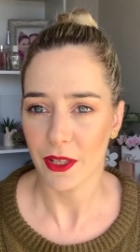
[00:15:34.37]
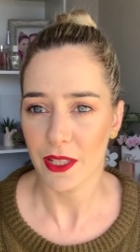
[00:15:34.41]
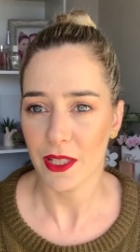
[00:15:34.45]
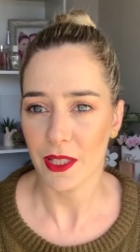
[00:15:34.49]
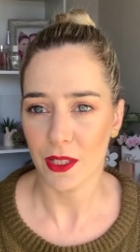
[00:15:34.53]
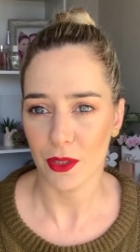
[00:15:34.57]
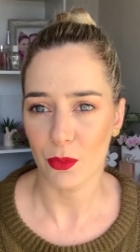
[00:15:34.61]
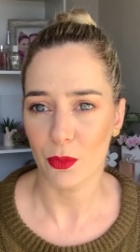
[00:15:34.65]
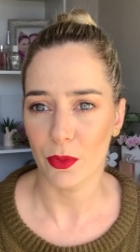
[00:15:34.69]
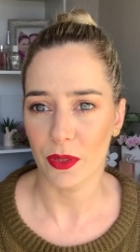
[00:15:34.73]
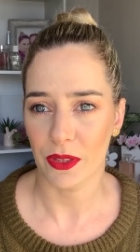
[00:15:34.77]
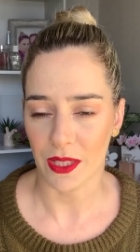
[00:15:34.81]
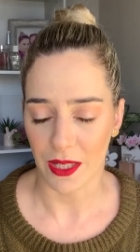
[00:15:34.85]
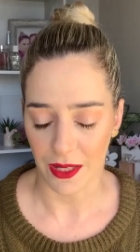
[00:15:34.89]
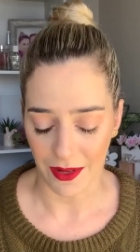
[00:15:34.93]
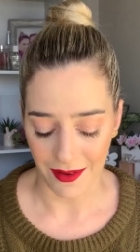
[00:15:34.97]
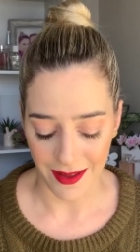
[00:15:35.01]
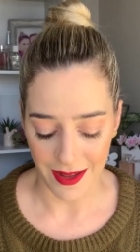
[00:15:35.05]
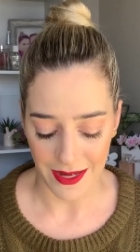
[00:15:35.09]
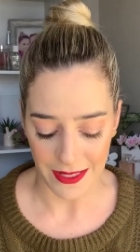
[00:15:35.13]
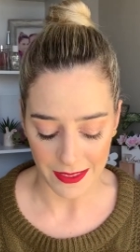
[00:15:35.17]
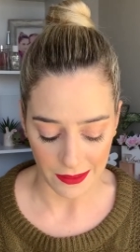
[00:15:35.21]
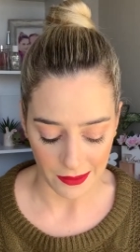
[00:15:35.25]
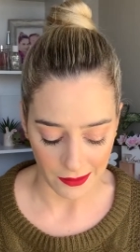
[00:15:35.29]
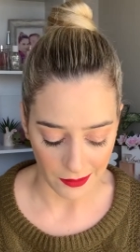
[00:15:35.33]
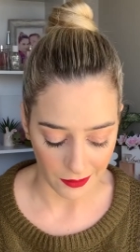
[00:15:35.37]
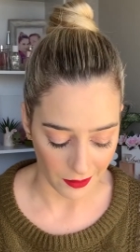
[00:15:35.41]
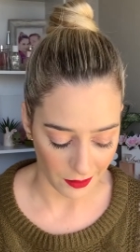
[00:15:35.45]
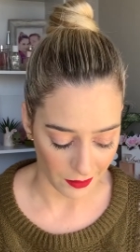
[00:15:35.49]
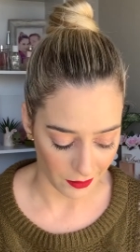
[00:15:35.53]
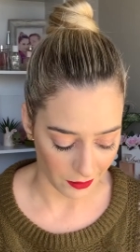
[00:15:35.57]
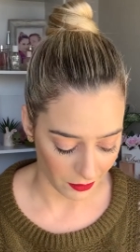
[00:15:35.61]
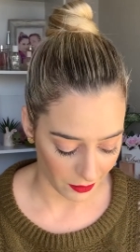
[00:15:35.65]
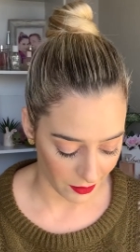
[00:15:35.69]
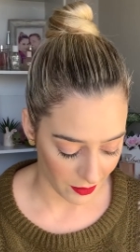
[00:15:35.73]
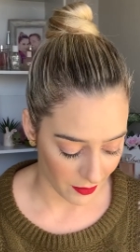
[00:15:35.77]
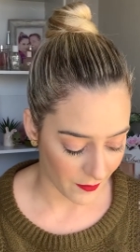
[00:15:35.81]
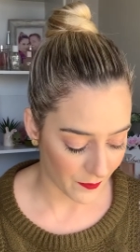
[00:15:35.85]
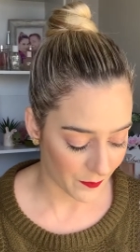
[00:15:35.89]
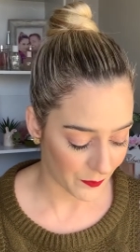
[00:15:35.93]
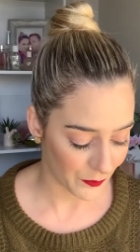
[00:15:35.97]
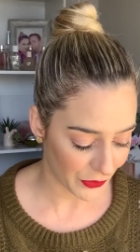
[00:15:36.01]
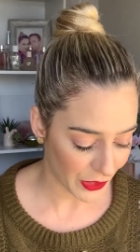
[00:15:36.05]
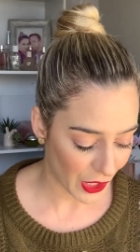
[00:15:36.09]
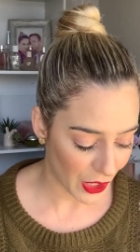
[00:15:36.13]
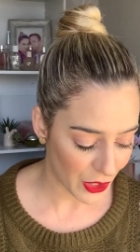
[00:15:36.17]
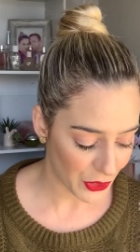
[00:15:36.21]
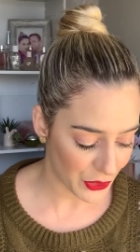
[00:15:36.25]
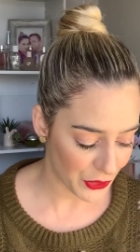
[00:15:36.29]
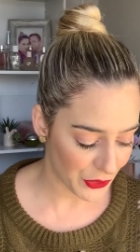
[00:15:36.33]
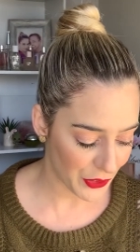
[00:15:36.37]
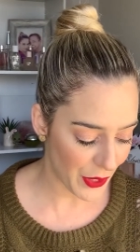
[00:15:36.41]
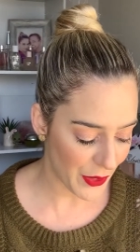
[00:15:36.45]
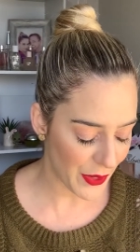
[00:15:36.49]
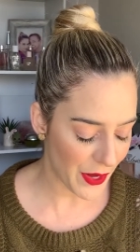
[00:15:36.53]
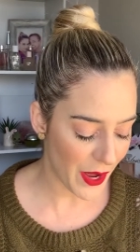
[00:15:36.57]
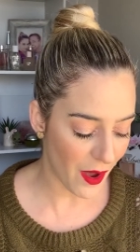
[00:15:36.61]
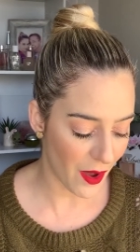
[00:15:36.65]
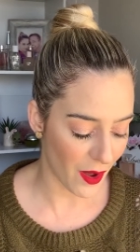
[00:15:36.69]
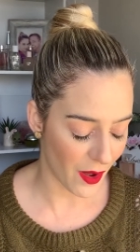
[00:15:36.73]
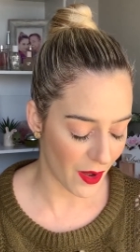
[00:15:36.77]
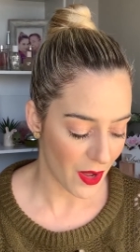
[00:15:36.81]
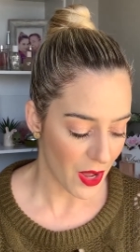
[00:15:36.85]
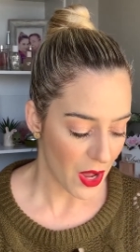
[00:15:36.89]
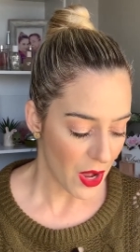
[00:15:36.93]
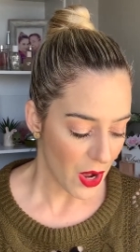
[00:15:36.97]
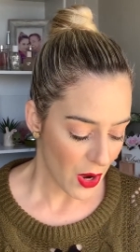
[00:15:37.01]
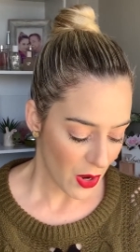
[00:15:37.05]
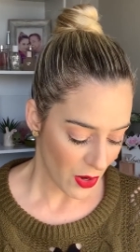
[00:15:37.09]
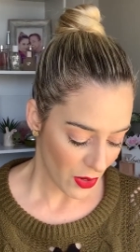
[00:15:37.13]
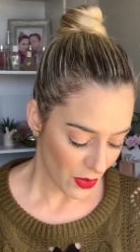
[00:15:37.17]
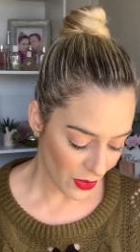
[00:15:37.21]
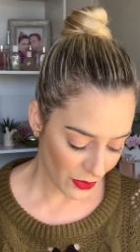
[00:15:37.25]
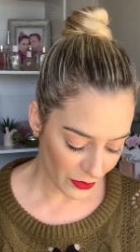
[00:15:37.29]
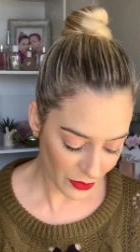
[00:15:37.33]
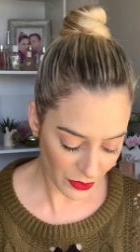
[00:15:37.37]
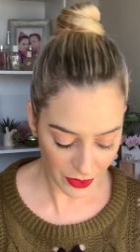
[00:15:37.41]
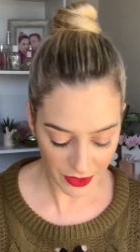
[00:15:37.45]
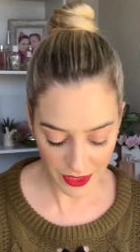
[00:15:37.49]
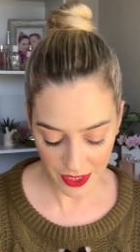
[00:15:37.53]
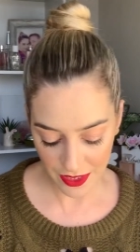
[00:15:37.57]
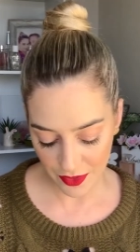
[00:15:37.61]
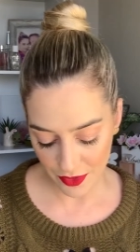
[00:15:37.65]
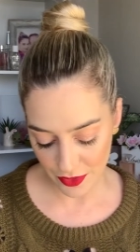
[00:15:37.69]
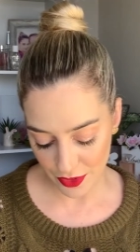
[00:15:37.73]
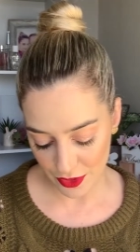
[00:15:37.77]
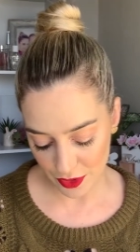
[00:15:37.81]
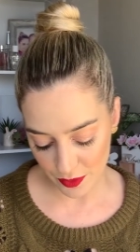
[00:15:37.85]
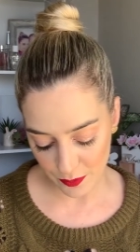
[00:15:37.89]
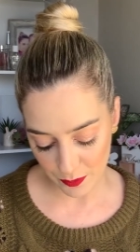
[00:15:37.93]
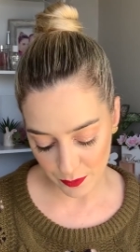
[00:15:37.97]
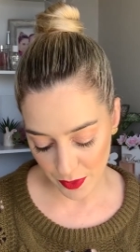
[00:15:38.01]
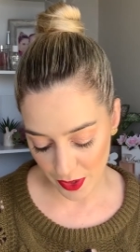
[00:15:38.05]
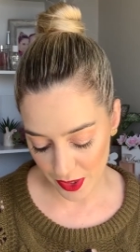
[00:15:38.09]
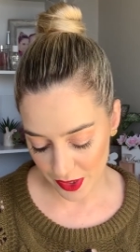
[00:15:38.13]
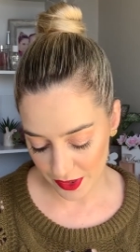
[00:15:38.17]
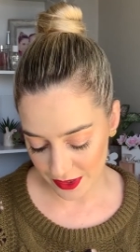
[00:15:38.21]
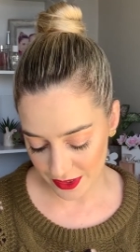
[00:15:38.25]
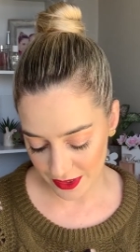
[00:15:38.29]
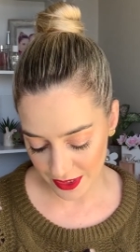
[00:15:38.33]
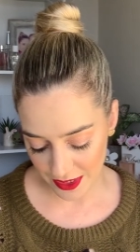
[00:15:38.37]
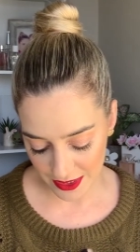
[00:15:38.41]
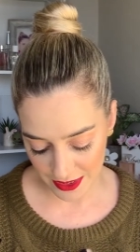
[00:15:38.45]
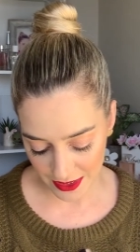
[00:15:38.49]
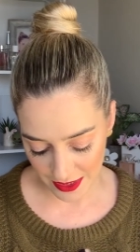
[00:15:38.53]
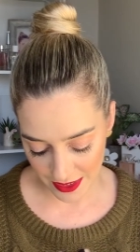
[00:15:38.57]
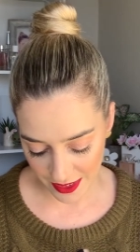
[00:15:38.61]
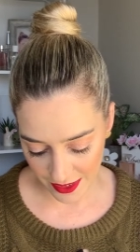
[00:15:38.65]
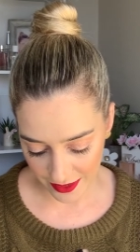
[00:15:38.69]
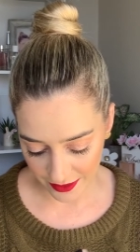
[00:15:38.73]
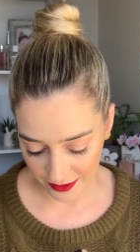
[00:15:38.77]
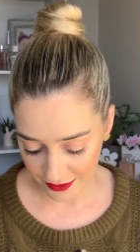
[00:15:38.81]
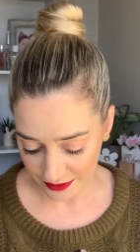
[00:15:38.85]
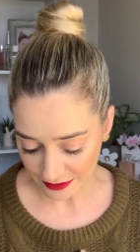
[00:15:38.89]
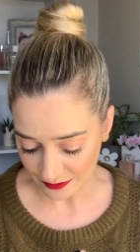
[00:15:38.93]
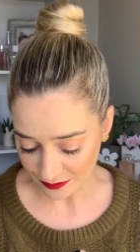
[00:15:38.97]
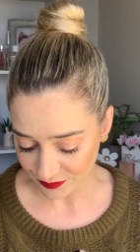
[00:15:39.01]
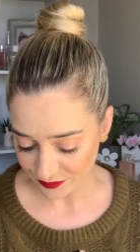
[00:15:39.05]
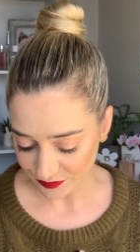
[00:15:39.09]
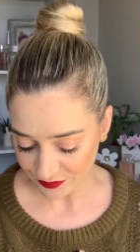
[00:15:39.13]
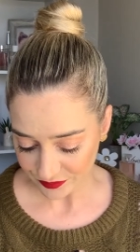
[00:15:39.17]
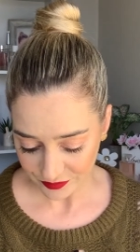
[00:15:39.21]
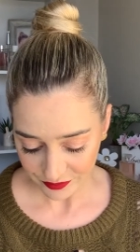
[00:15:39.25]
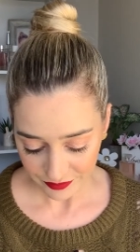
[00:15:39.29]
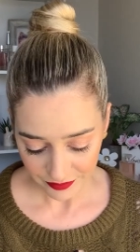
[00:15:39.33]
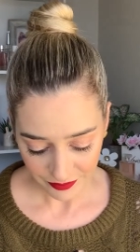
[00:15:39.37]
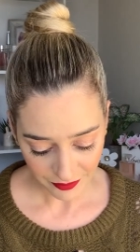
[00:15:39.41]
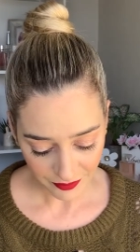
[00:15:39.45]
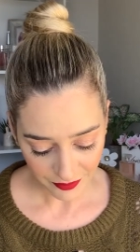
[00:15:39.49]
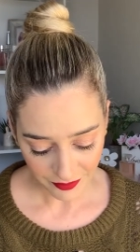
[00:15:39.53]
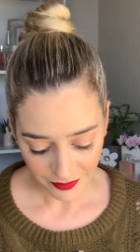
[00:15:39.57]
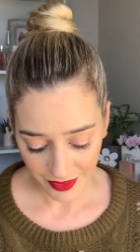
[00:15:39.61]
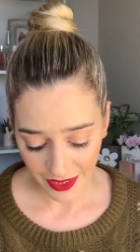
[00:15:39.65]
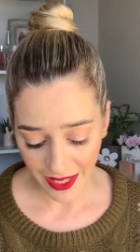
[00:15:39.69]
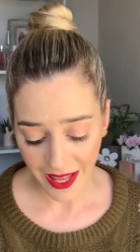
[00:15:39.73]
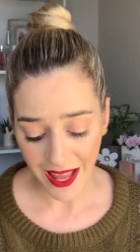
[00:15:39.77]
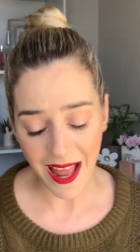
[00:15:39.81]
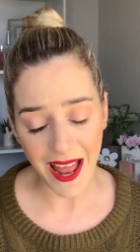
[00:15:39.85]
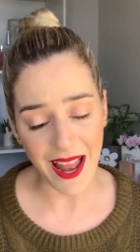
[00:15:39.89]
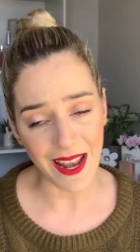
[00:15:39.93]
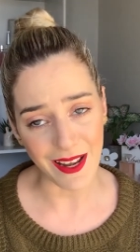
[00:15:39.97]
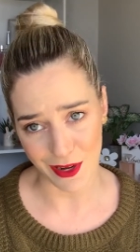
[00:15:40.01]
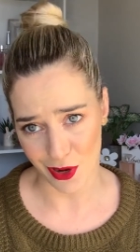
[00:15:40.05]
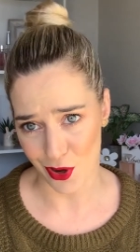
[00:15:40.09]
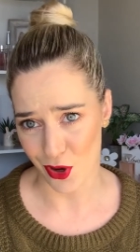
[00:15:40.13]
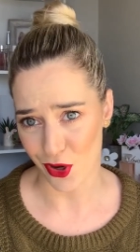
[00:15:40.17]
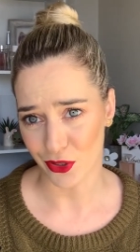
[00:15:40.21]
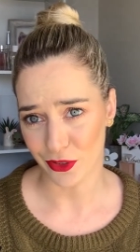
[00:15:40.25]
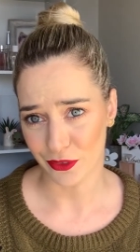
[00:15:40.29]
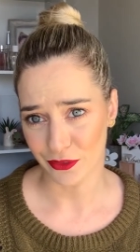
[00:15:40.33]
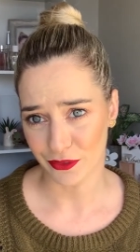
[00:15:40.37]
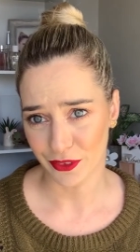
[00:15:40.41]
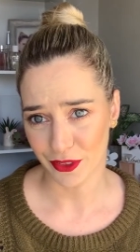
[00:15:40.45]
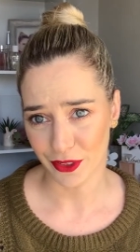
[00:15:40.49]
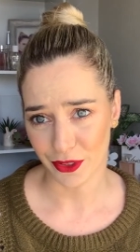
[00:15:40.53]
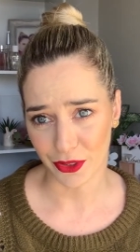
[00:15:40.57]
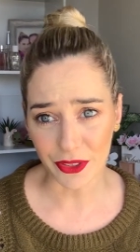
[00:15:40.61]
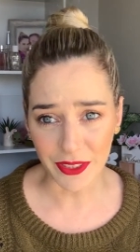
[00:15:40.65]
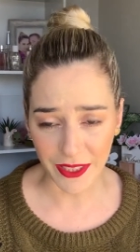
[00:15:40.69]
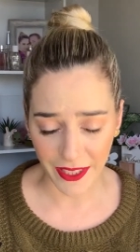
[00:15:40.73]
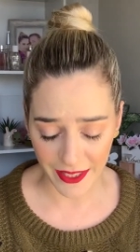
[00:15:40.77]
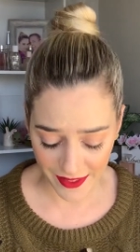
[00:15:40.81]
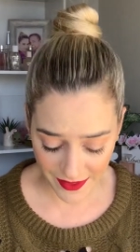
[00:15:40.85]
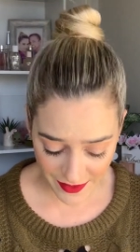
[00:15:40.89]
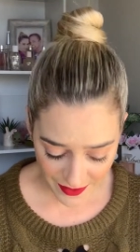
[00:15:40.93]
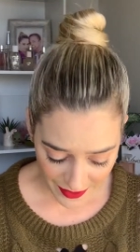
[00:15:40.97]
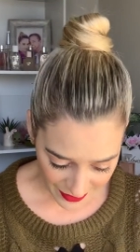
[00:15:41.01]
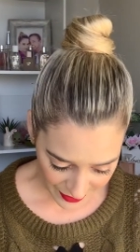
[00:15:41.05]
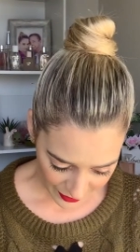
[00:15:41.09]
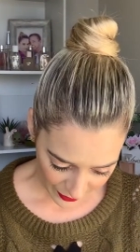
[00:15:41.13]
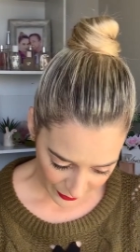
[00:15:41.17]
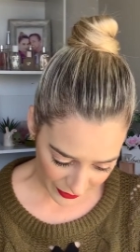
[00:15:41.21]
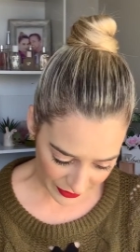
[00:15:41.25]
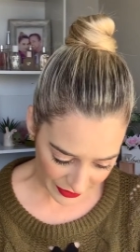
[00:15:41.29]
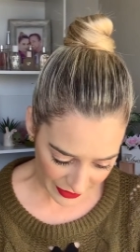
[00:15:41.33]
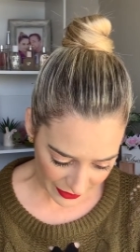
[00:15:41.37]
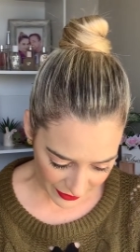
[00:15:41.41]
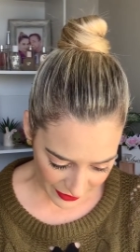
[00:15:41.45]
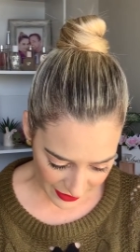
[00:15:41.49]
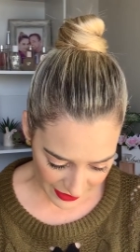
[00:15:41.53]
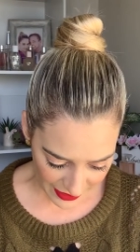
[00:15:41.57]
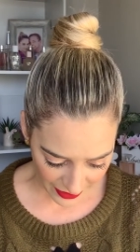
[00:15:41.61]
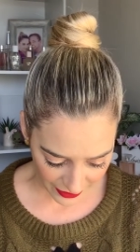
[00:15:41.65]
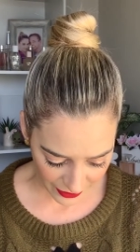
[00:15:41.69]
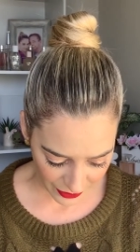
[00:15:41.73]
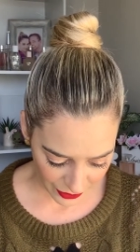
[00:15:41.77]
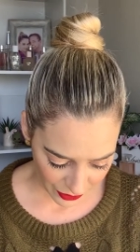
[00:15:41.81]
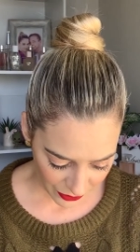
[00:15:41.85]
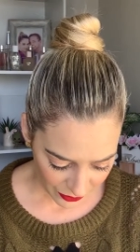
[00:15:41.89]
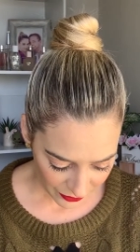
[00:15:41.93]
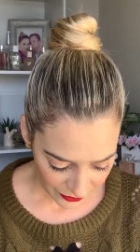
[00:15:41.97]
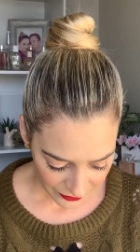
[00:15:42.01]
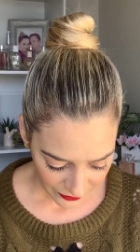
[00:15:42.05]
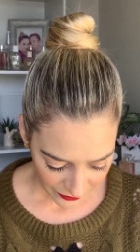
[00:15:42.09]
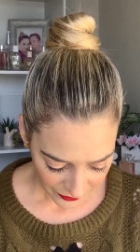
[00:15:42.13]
going in with a liner though. So yeah, altogether this box is like a lot. Okay, we know it's like